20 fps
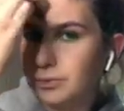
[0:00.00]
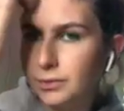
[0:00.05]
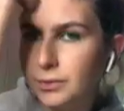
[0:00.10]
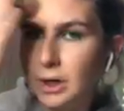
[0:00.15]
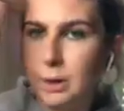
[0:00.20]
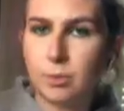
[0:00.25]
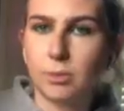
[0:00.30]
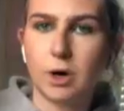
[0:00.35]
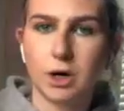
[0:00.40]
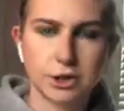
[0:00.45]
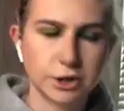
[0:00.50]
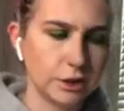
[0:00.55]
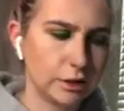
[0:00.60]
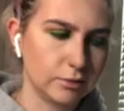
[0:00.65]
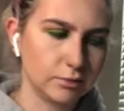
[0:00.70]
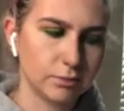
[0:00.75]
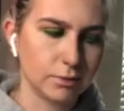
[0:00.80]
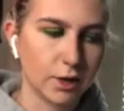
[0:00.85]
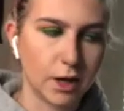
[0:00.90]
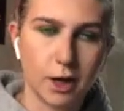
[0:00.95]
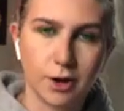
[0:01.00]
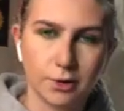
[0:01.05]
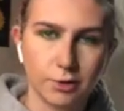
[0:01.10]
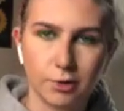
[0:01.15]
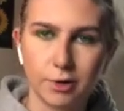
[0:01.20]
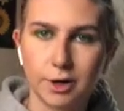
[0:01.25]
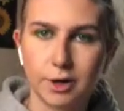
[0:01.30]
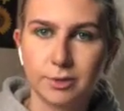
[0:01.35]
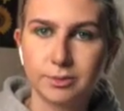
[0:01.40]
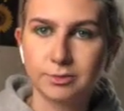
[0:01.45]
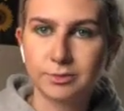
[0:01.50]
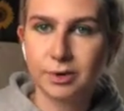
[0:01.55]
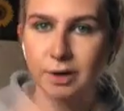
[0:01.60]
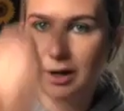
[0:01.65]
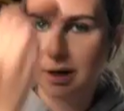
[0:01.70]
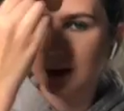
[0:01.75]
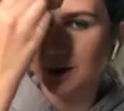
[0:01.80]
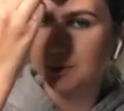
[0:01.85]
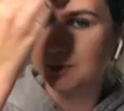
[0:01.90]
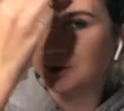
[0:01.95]
I'm watching Law and Order
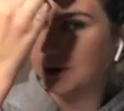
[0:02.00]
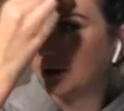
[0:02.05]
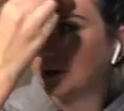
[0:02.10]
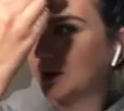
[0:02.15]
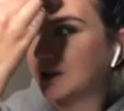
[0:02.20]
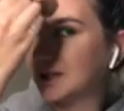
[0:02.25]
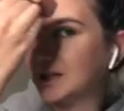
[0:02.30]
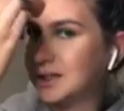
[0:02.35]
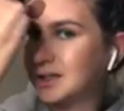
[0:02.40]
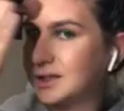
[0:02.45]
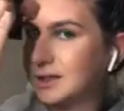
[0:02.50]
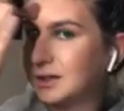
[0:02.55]
while I'm doing this.